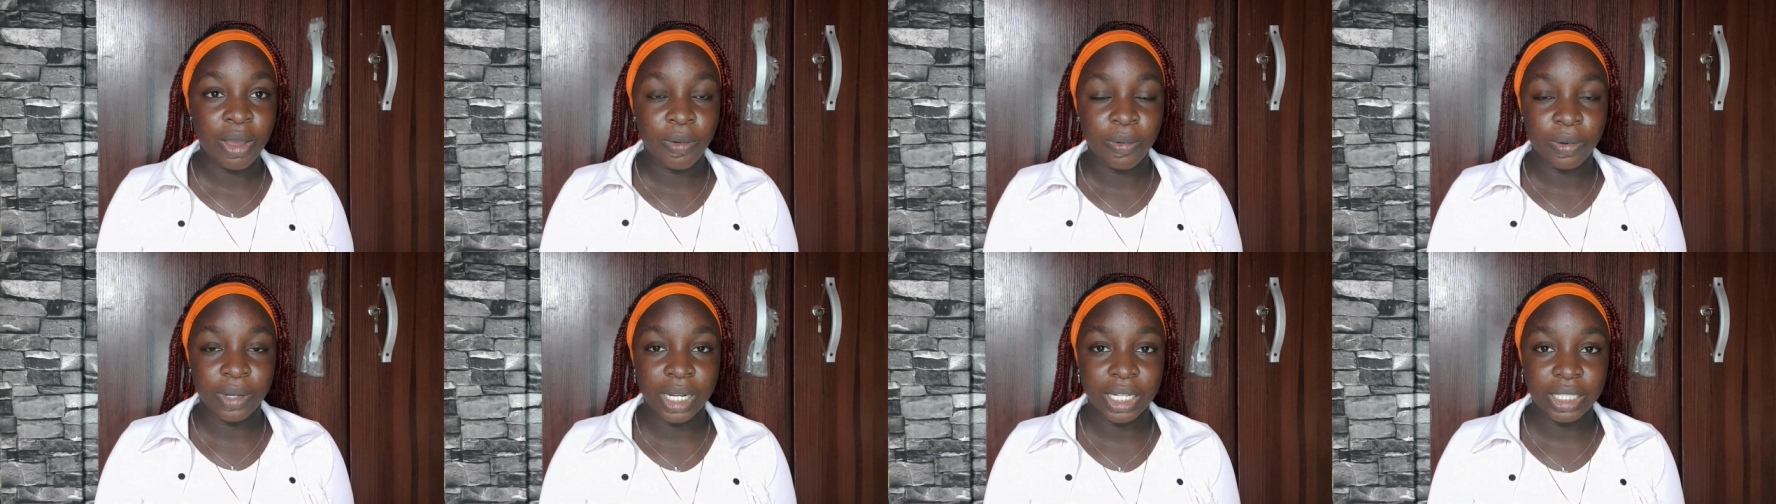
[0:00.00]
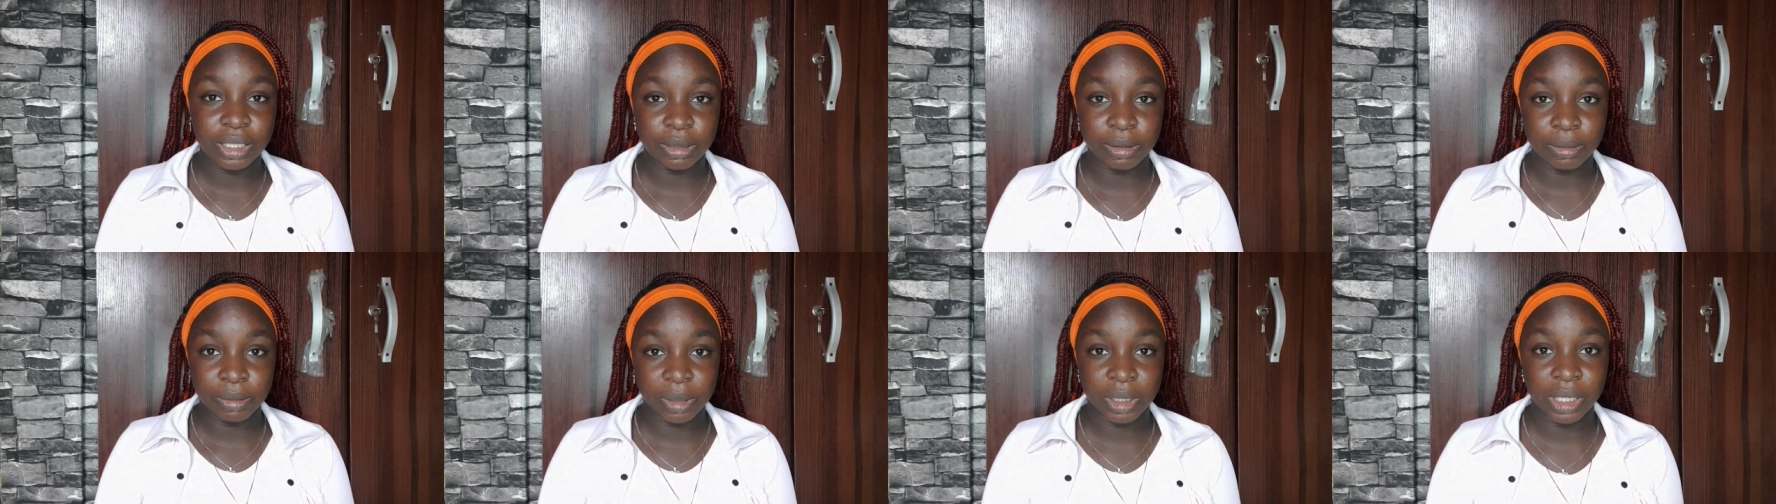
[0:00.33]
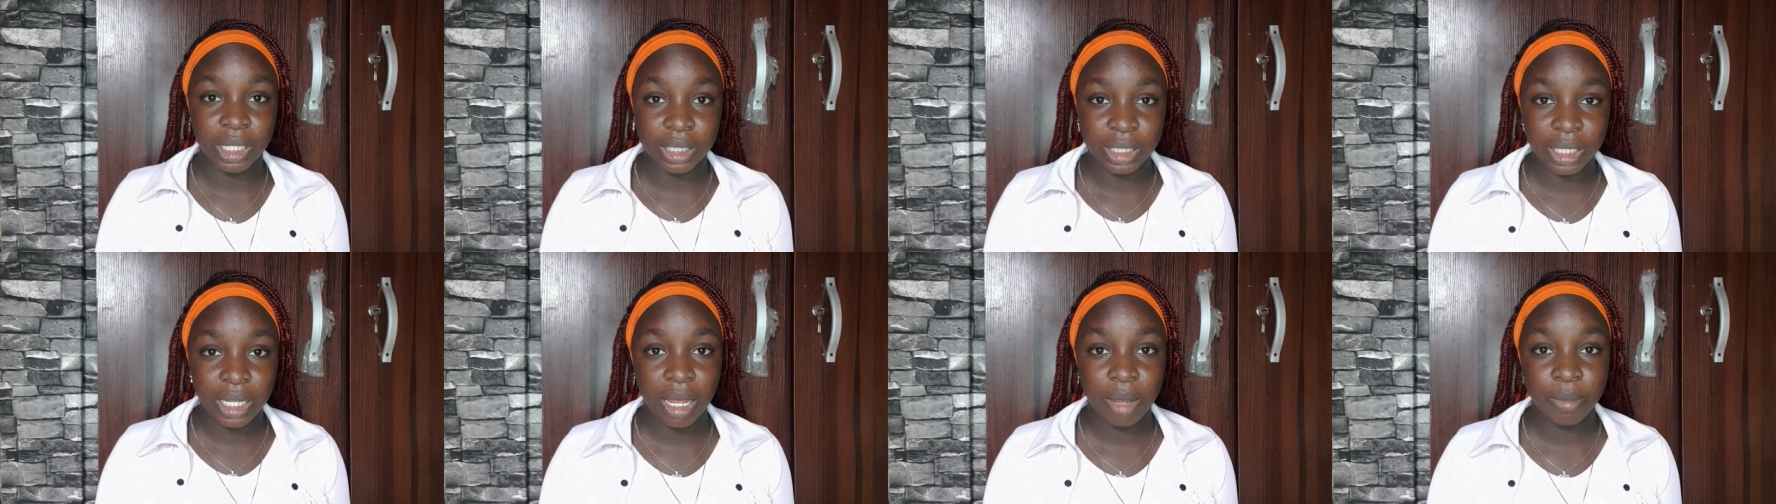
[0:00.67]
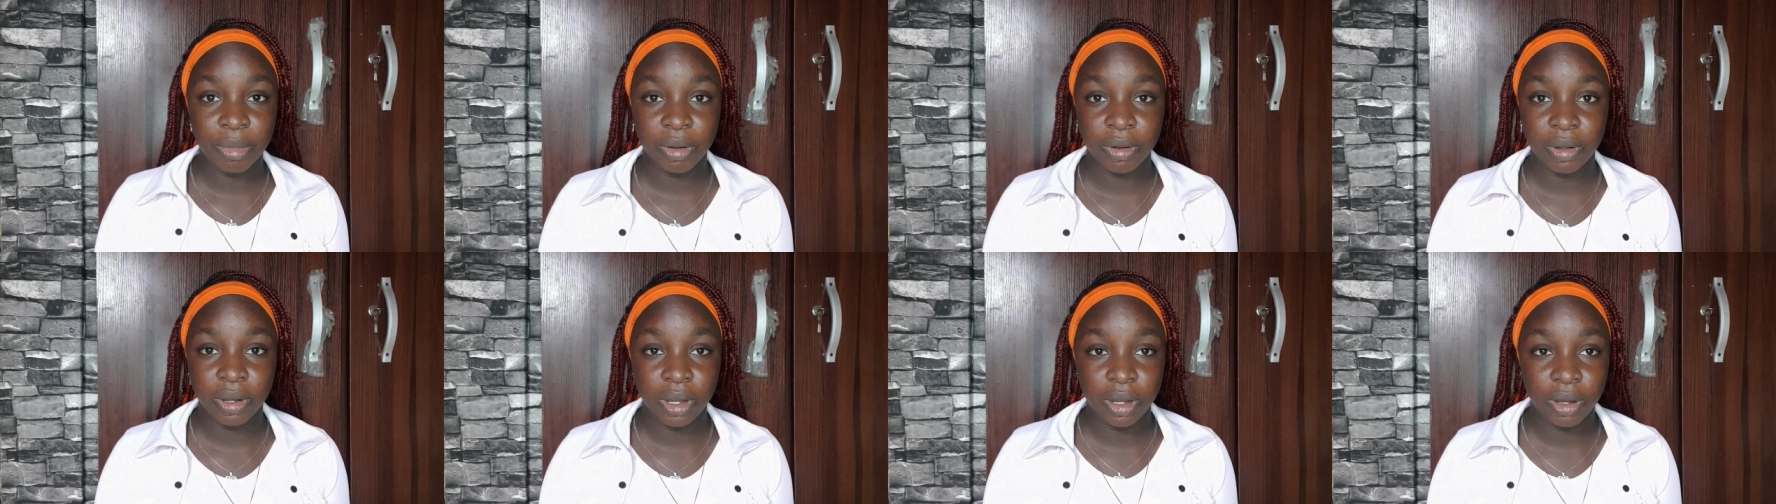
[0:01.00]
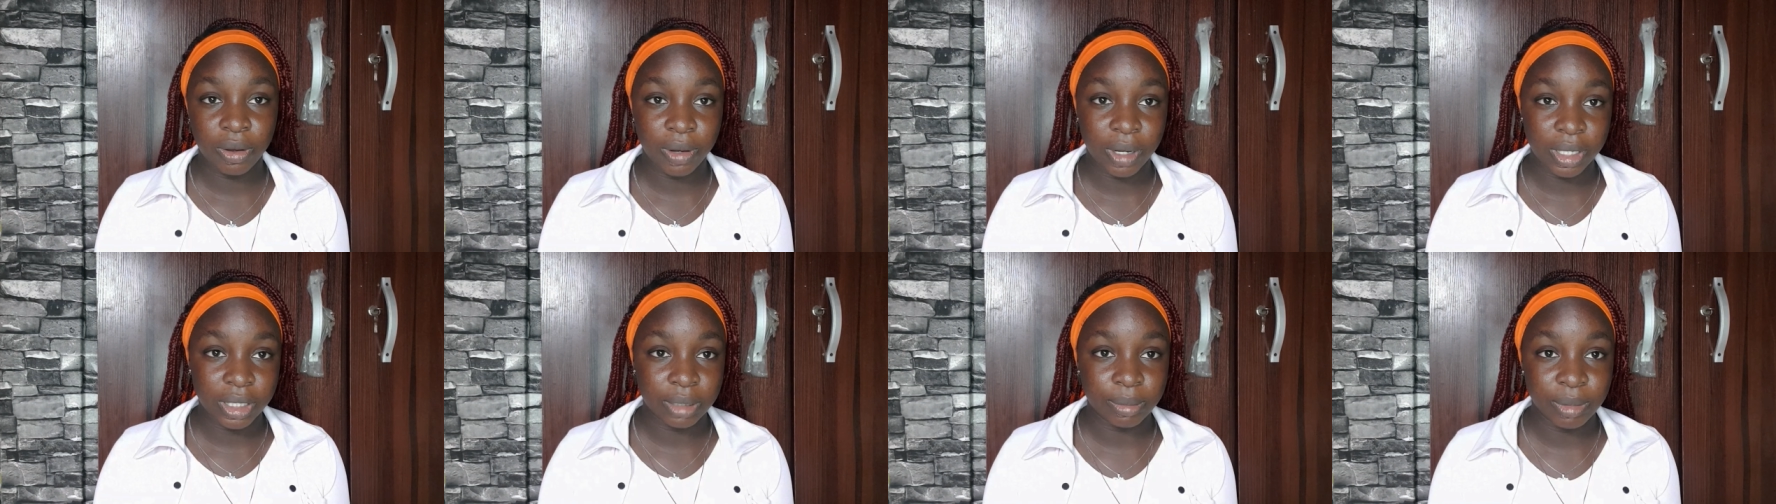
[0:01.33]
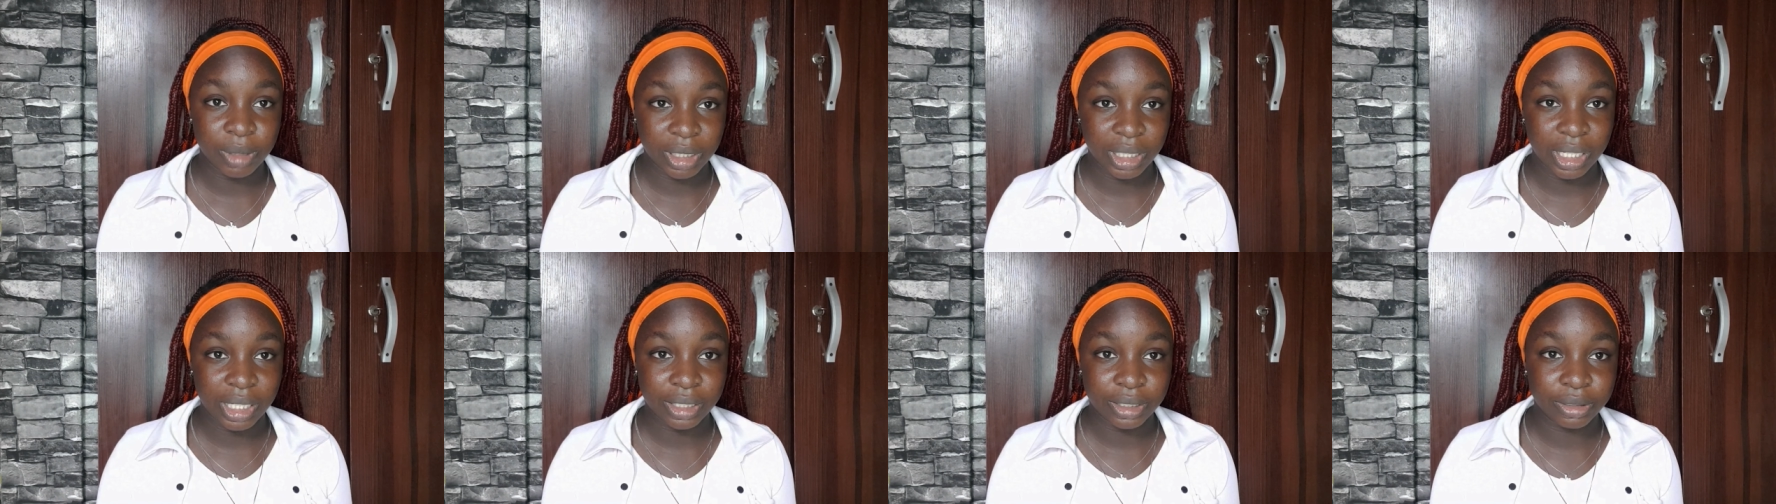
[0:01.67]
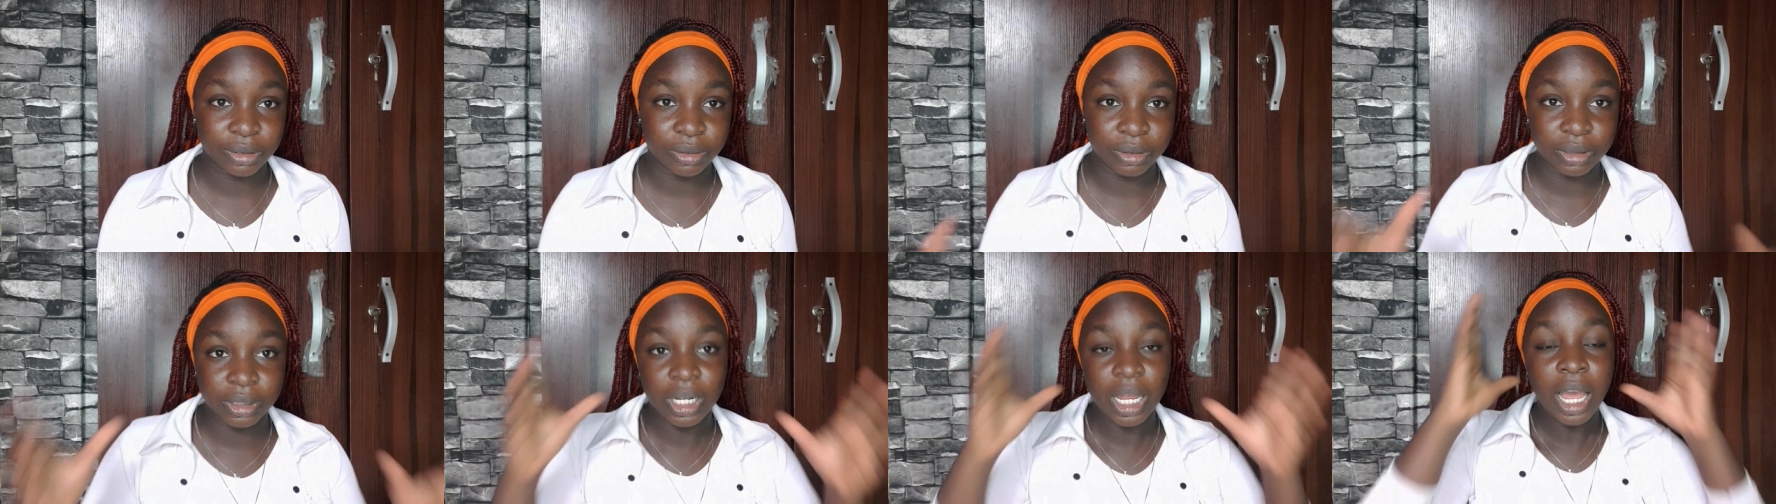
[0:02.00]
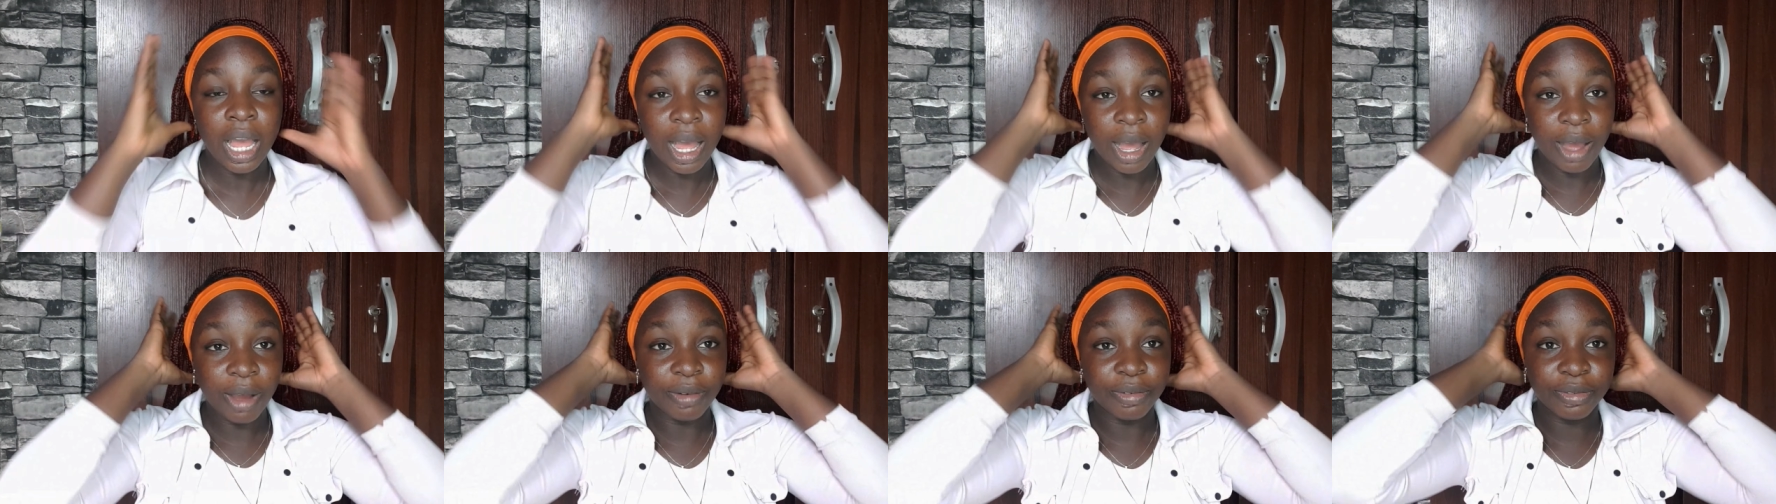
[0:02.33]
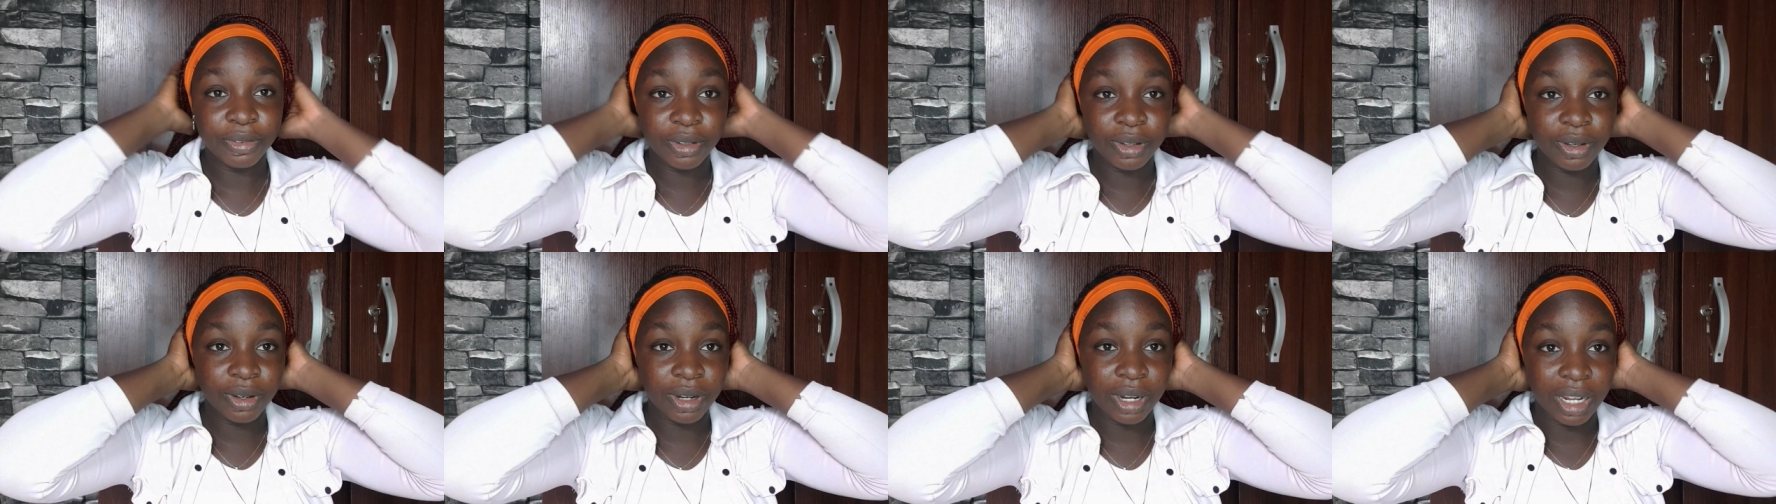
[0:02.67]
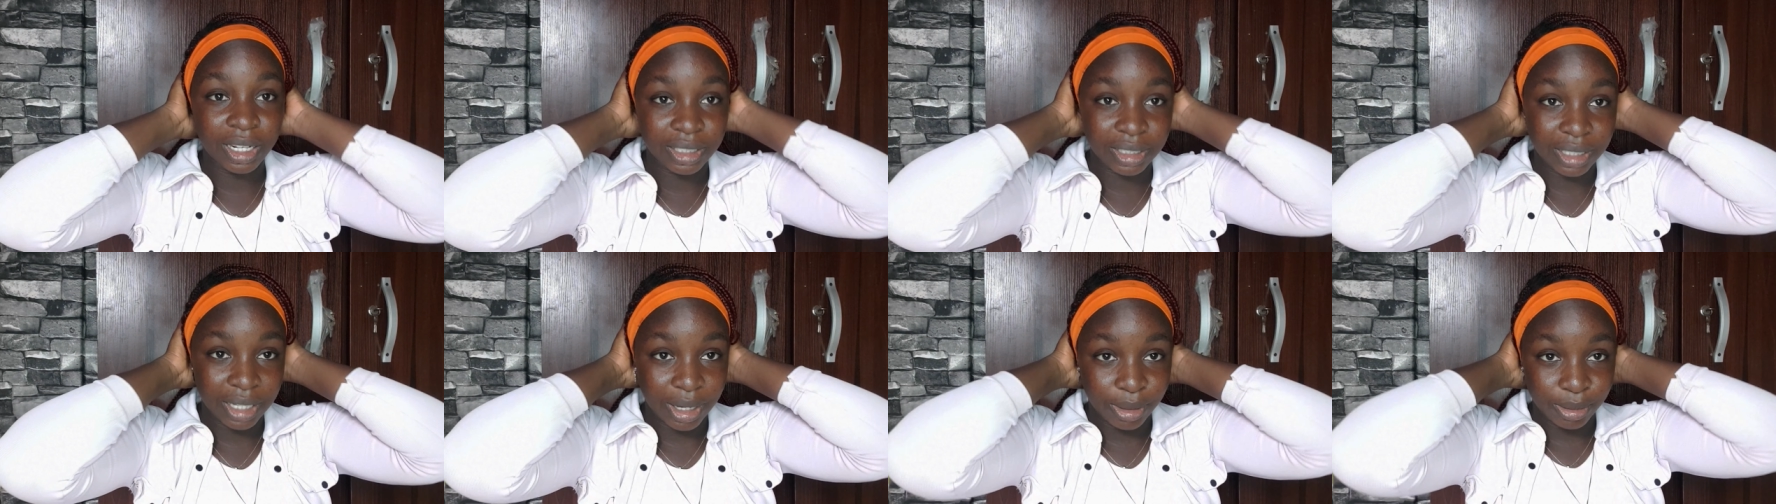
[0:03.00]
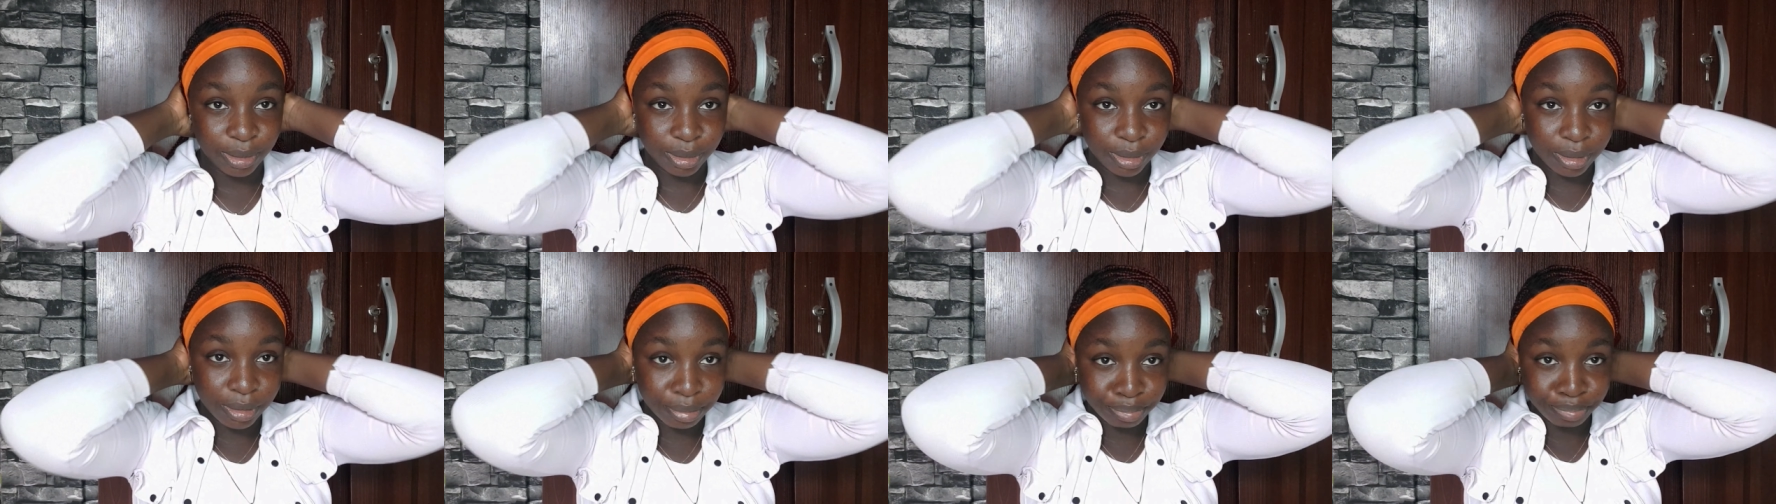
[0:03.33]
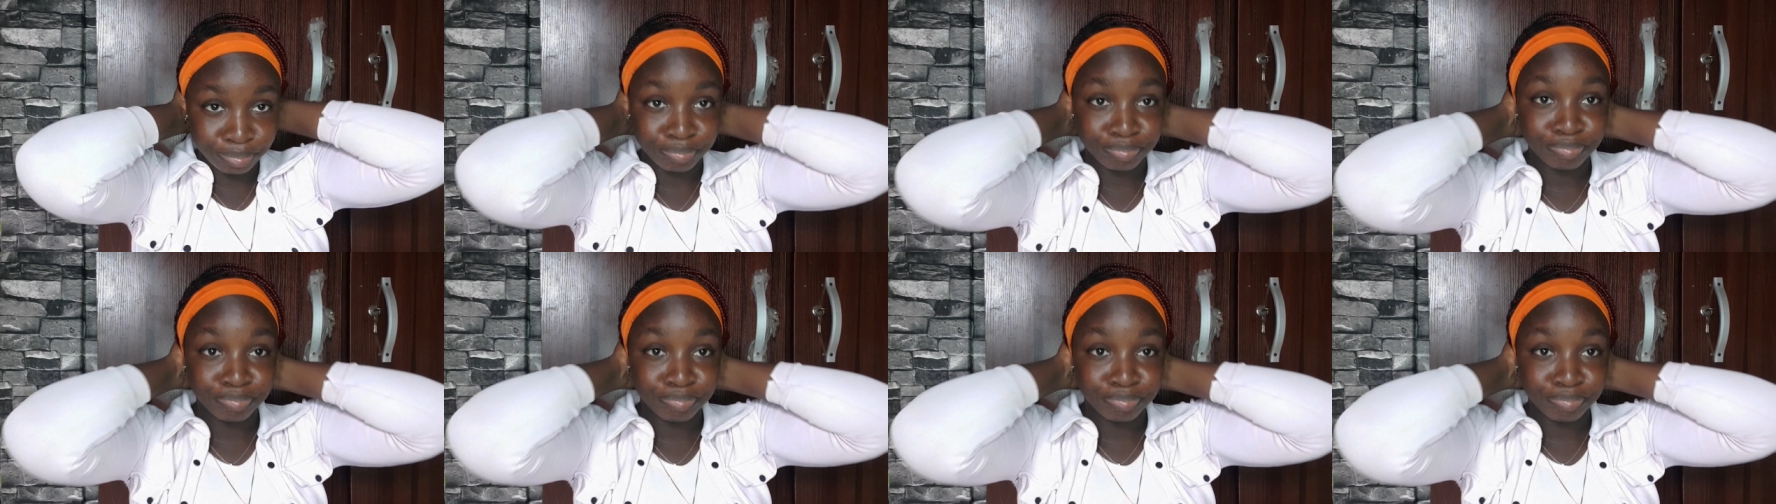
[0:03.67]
whether I should look at the camera or I should look at the screen. I'll figure that out